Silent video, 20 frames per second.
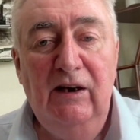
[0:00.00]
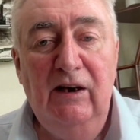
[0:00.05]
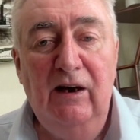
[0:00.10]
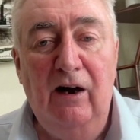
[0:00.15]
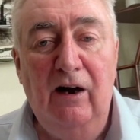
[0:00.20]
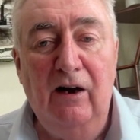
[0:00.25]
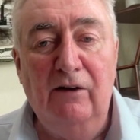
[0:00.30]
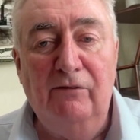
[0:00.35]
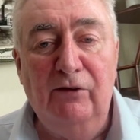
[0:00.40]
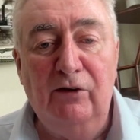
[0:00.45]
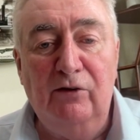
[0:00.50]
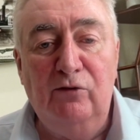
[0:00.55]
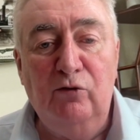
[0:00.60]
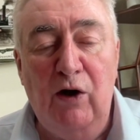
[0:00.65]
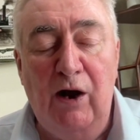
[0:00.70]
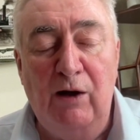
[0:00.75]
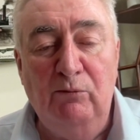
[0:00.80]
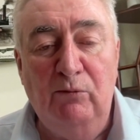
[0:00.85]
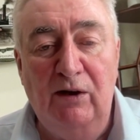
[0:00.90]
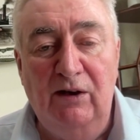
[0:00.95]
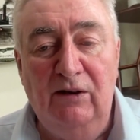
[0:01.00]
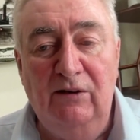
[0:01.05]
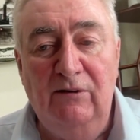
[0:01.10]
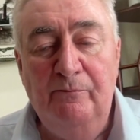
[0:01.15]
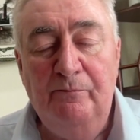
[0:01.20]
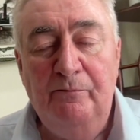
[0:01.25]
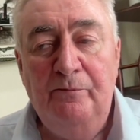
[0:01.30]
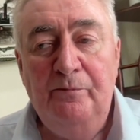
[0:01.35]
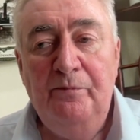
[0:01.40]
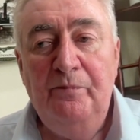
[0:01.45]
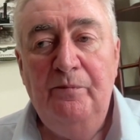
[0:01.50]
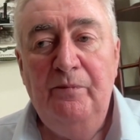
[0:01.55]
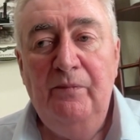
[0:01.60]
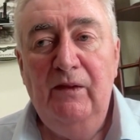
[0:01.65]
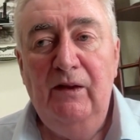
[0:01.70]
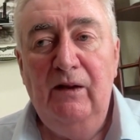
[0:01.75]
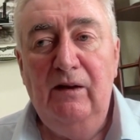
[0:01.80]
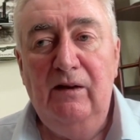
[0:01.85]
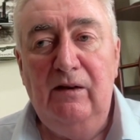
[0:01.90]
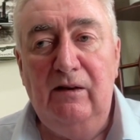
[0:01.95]
Oliver Cromwell
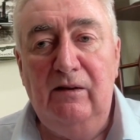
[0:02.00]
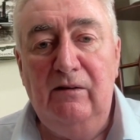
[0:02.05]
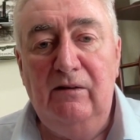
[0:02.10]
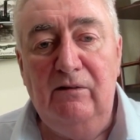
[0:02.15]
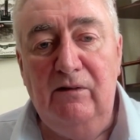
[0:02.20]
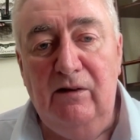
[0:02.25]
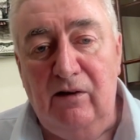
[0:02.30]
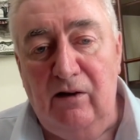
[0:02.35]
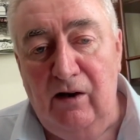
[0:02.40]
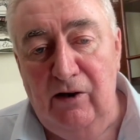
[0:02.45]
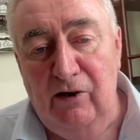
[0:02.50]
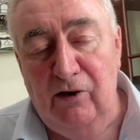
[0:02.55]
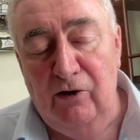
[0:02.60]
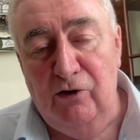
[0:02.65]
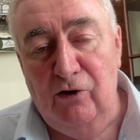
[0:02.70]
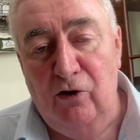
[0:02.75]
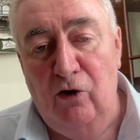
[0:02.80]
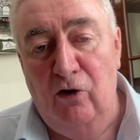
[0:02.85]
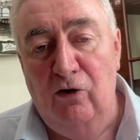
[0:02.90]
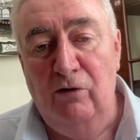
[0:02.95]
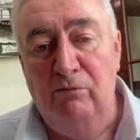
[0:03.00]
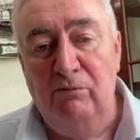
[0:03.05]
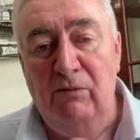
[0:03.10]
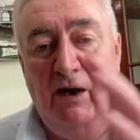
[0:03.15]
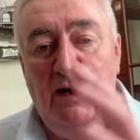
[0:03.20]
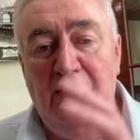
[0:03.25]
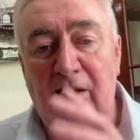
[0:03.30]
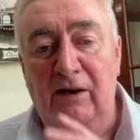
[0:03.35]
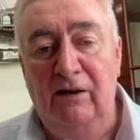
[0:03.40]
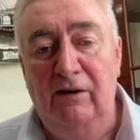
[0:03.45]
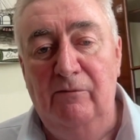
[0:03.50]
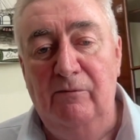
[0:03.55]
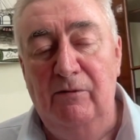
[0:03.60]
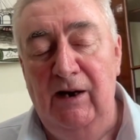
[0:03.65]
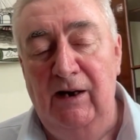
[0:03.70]
cleared all my